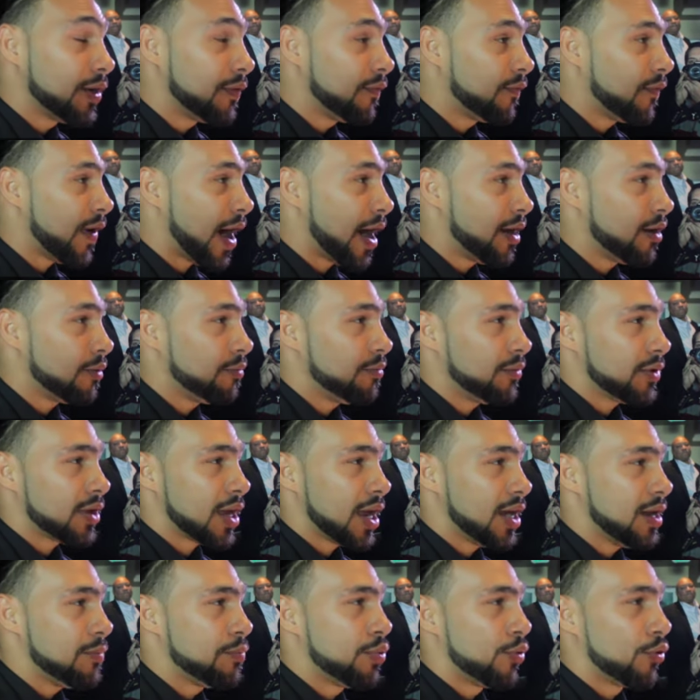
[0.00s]
to fight him,
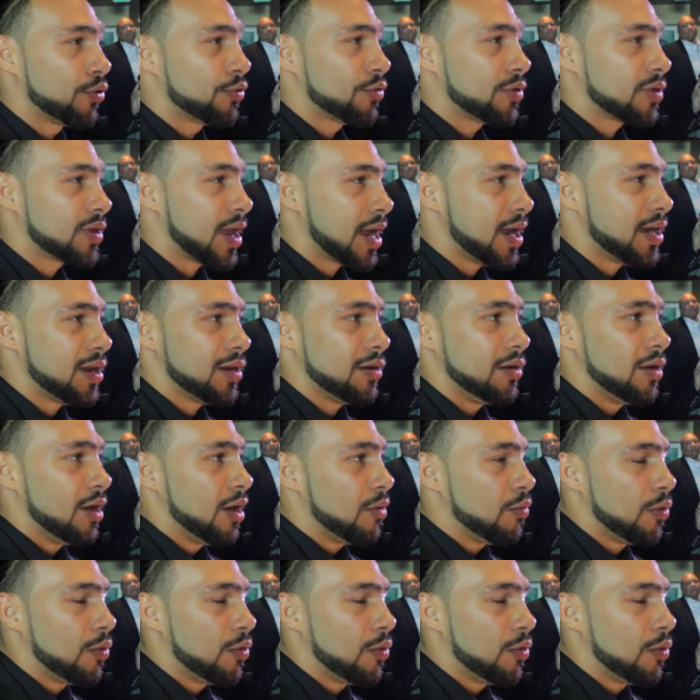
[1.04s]
Kenny Porter stated,